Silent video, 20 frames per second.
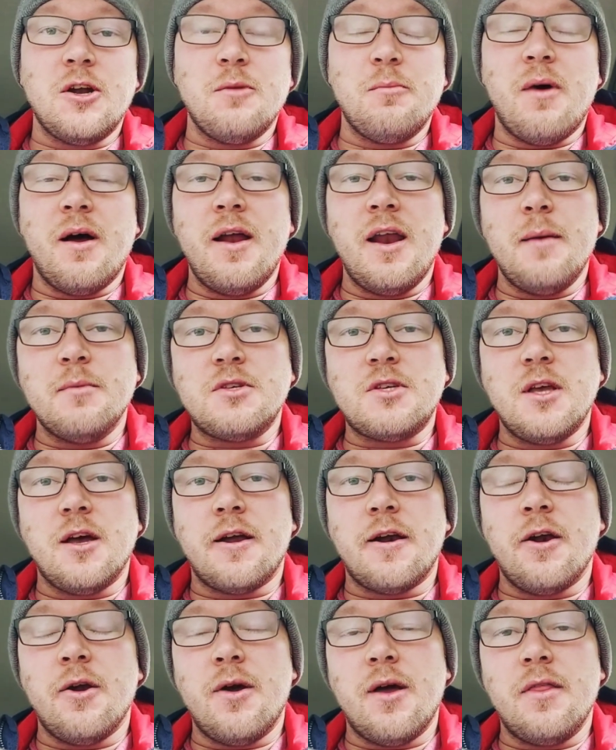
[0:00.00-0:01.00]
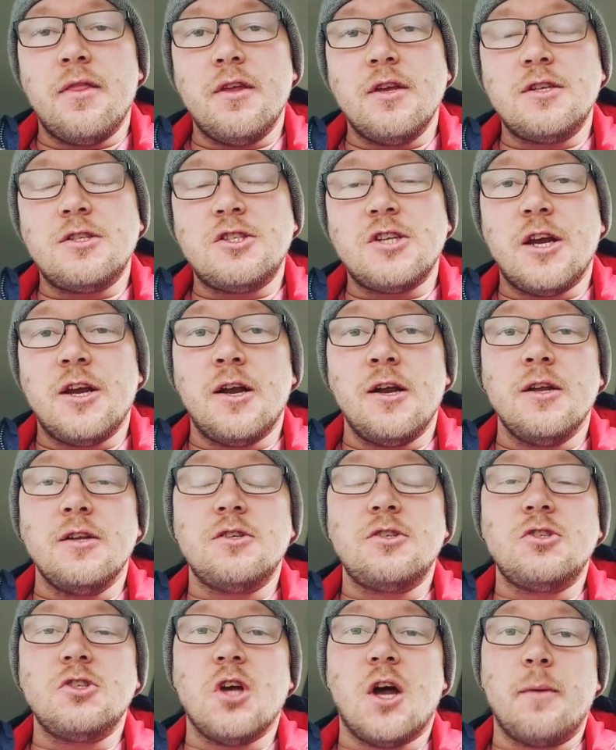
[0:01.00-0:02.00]
My name is Jarno and this channel
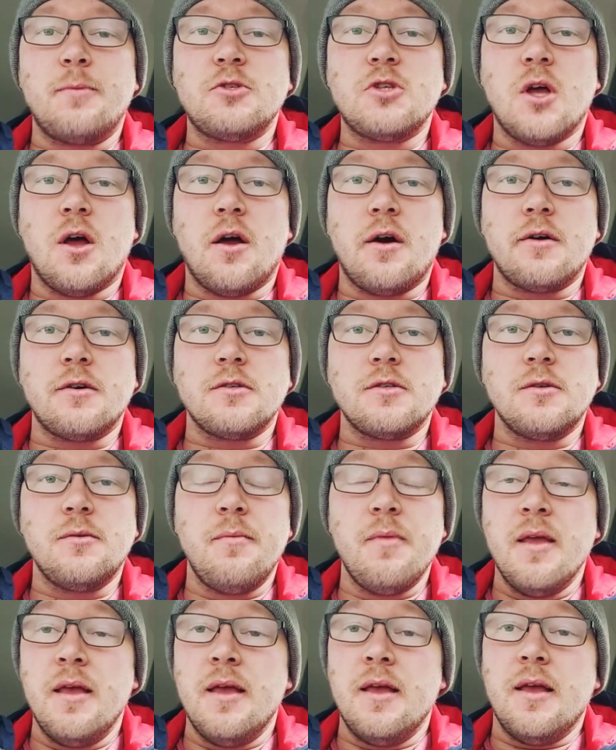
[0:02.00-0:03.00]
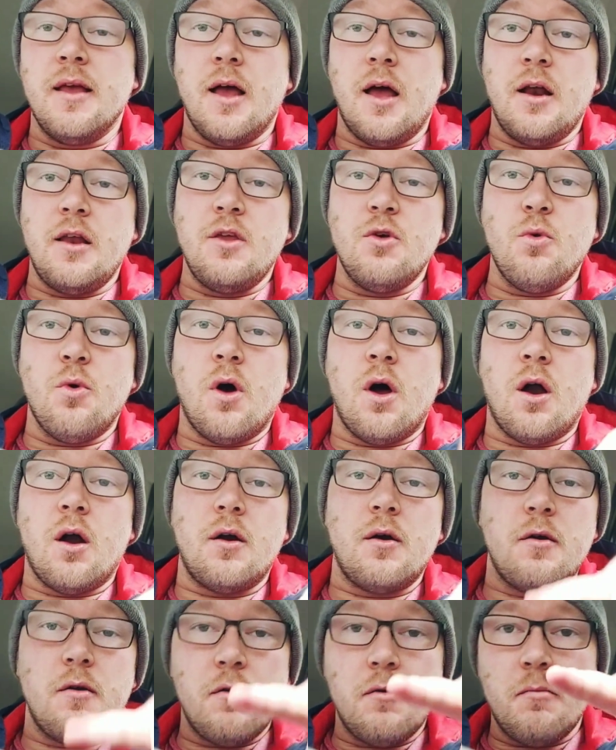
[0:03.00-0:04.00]
is Sharps Art. And you
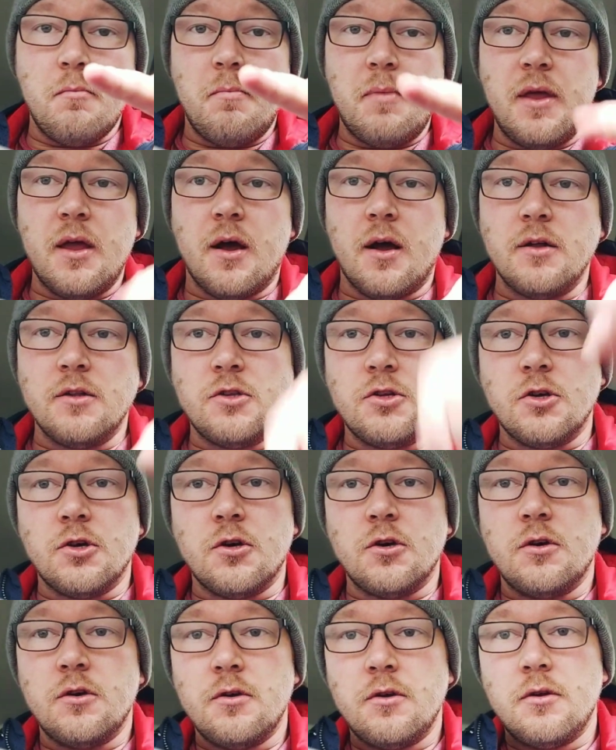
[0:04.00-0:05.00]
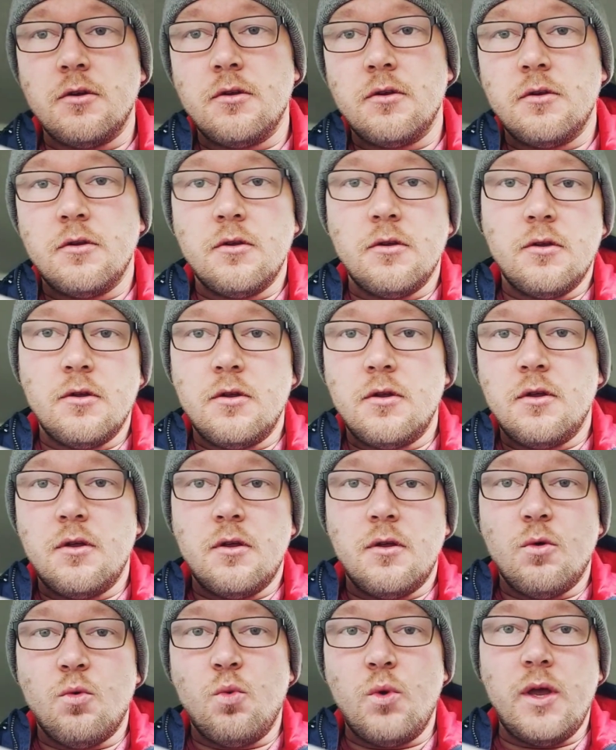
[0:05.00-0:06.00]
are behind the
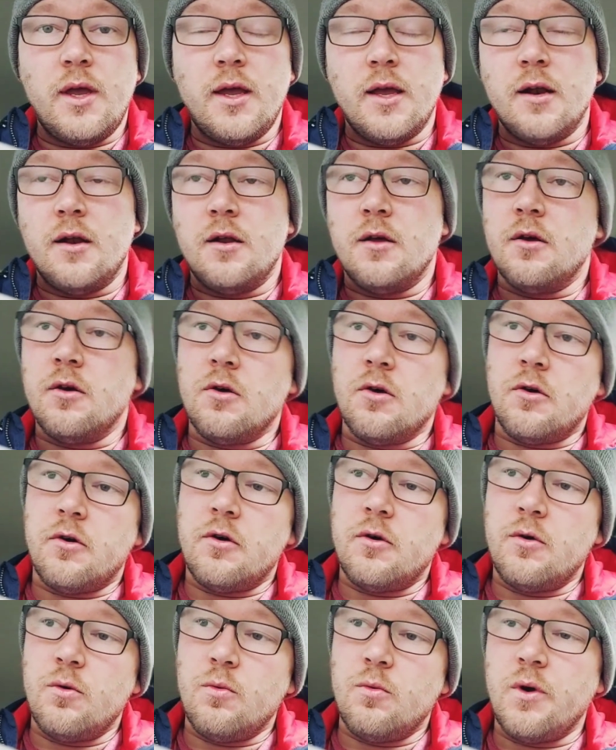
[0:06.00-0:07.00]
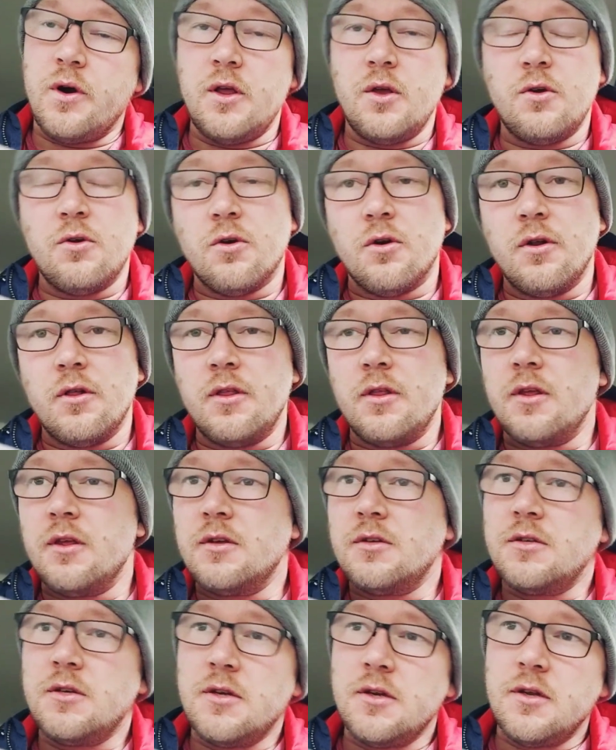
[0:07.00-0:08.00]
wheel or what are you calling
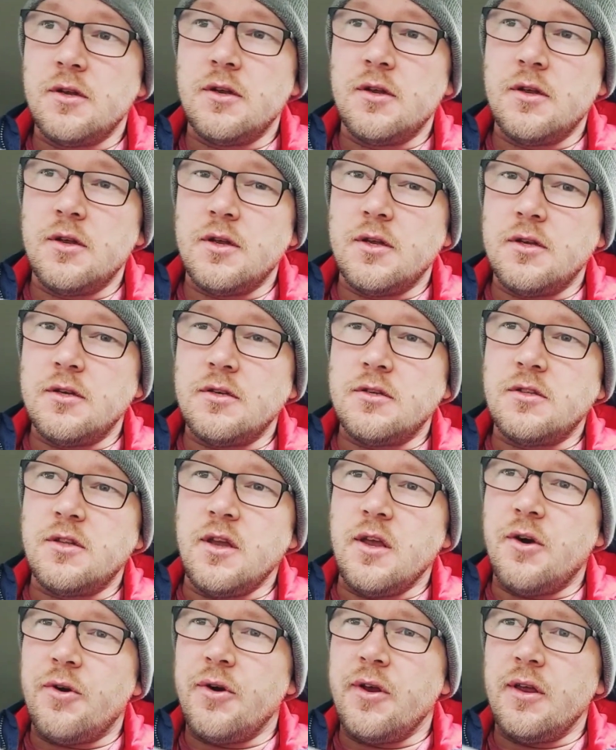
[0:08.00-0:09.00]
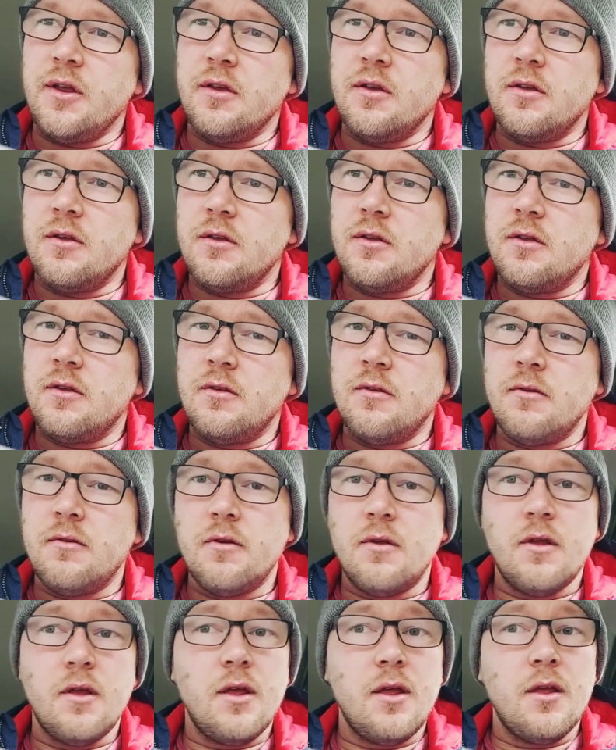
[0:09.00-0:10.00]
this? Steering?
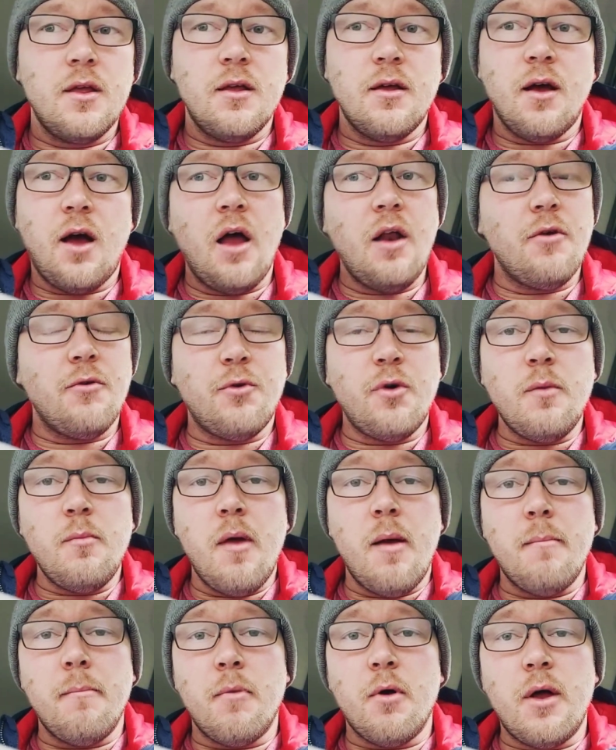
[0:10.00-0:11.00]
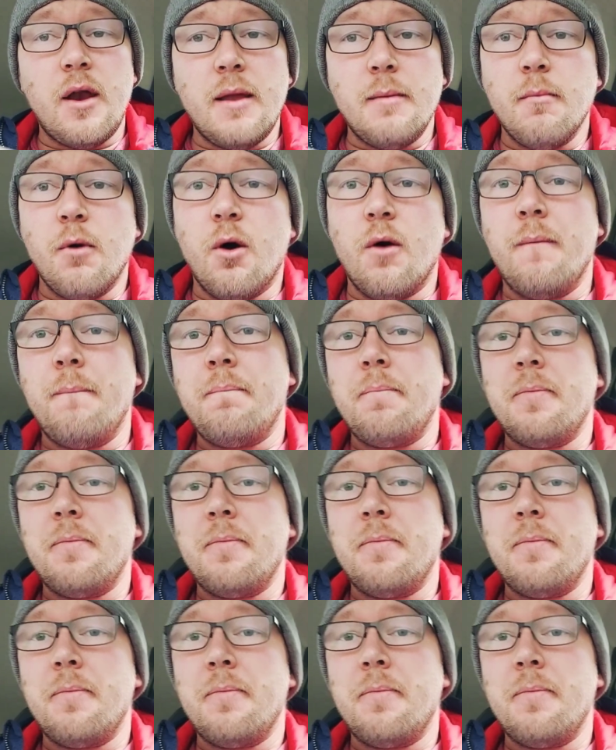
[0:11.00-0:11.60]
I don't remember anymore.